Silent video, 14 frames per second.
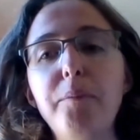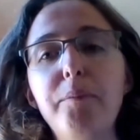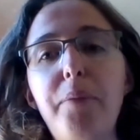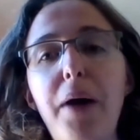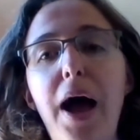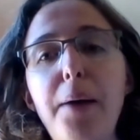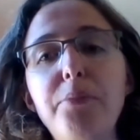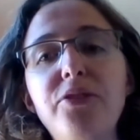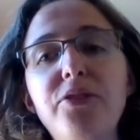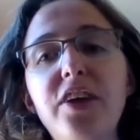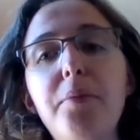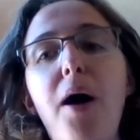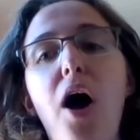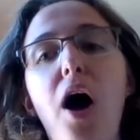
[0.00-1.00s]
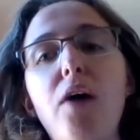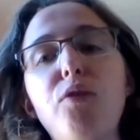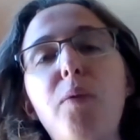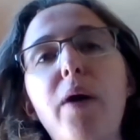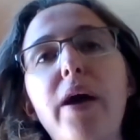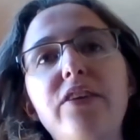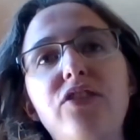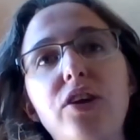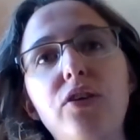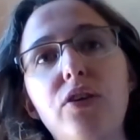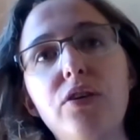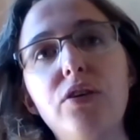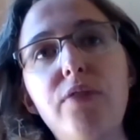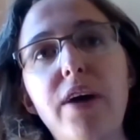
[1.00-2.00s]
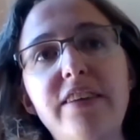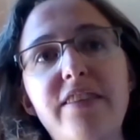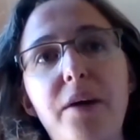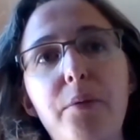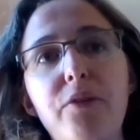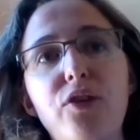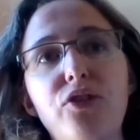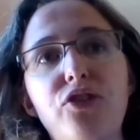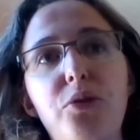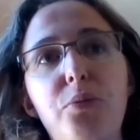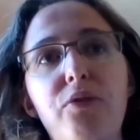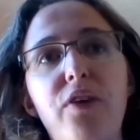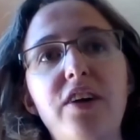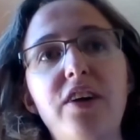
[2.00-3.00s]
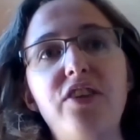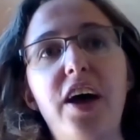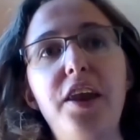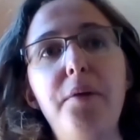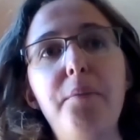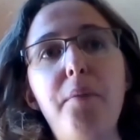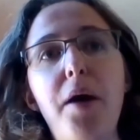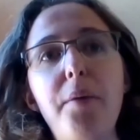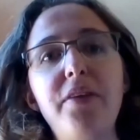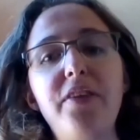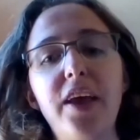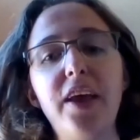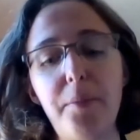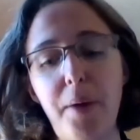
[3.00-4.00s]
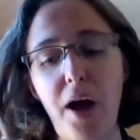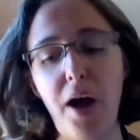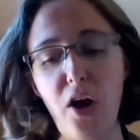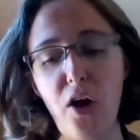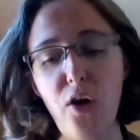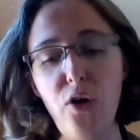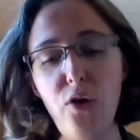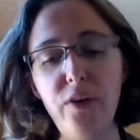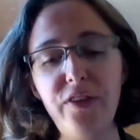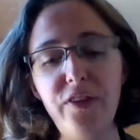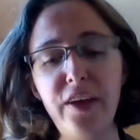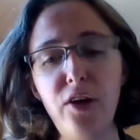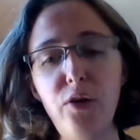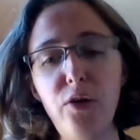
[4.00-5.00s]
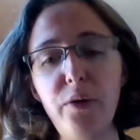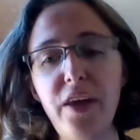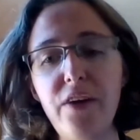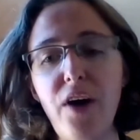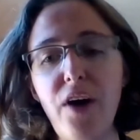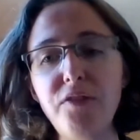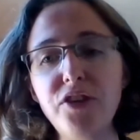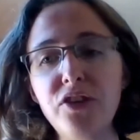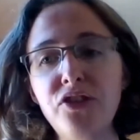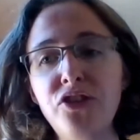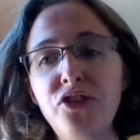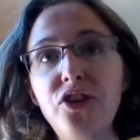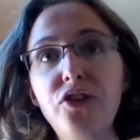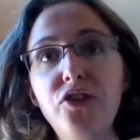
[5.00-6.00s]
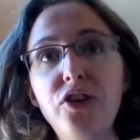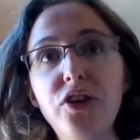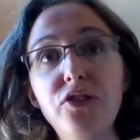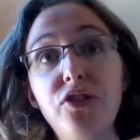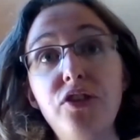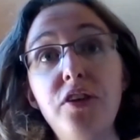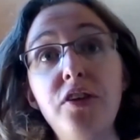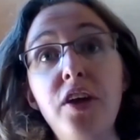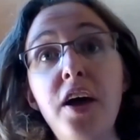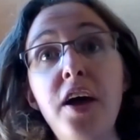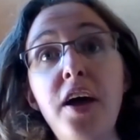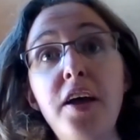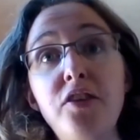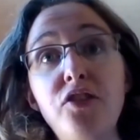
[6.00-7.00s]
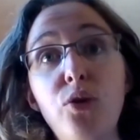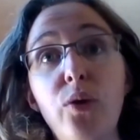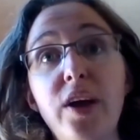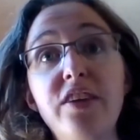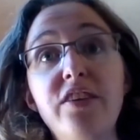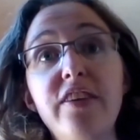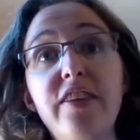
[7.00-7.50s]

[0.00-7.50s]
perhaps think about other ways that you can raise that with your supervisor. And it might be thinking about who are their other students, and talking to